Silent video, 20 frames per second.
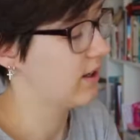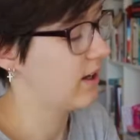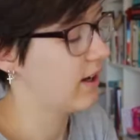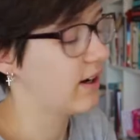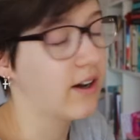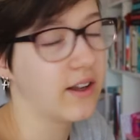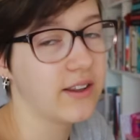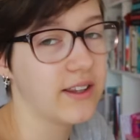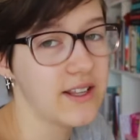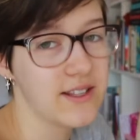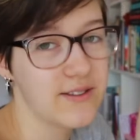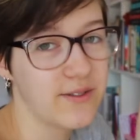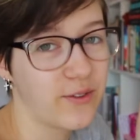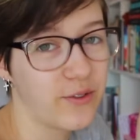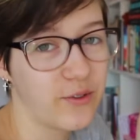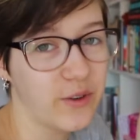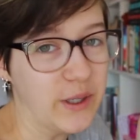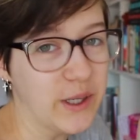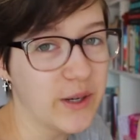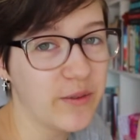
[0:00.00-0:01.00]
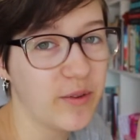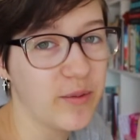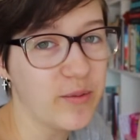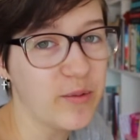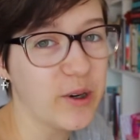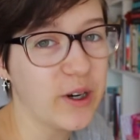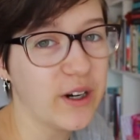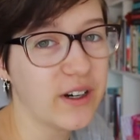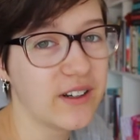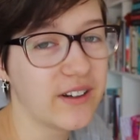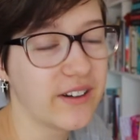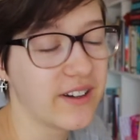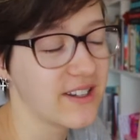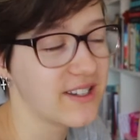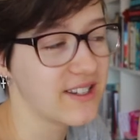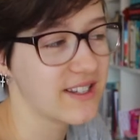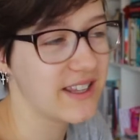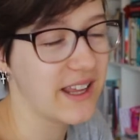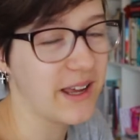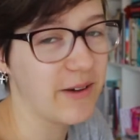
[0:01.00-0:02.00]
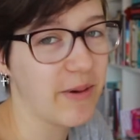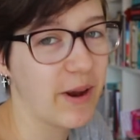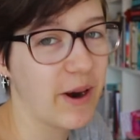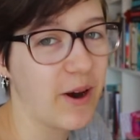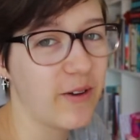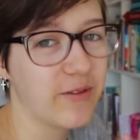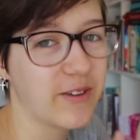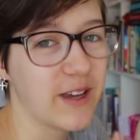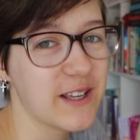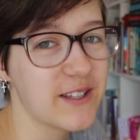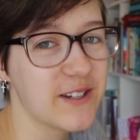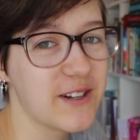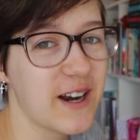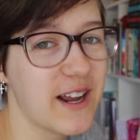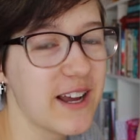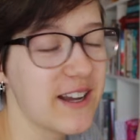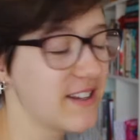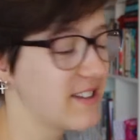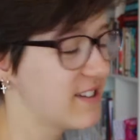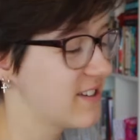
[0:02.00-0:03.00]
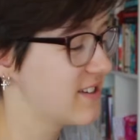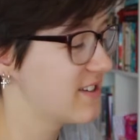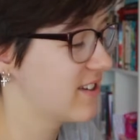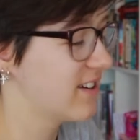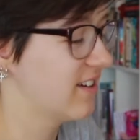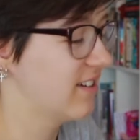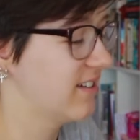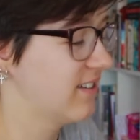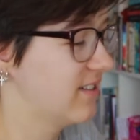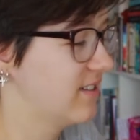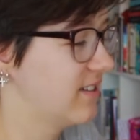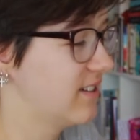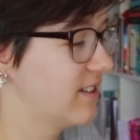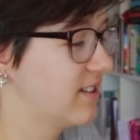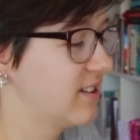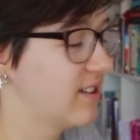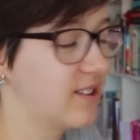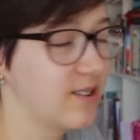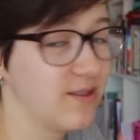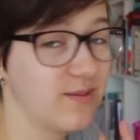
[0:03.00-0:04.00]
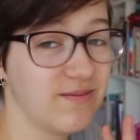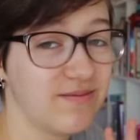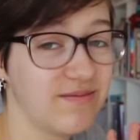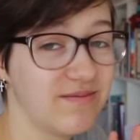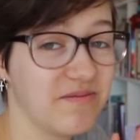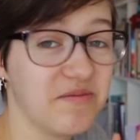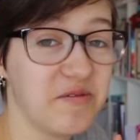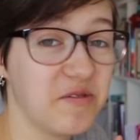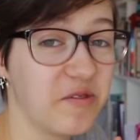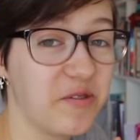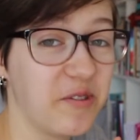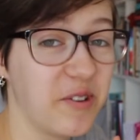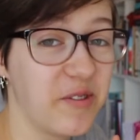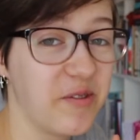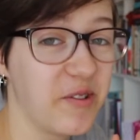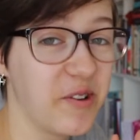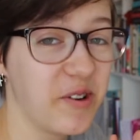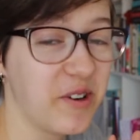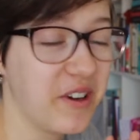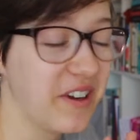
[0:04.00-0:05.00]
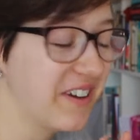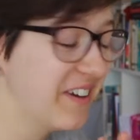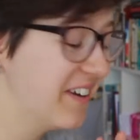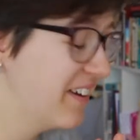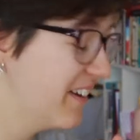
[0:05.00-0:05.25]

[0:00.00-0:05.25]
I got these for free from work because they went off yesterday, so free food.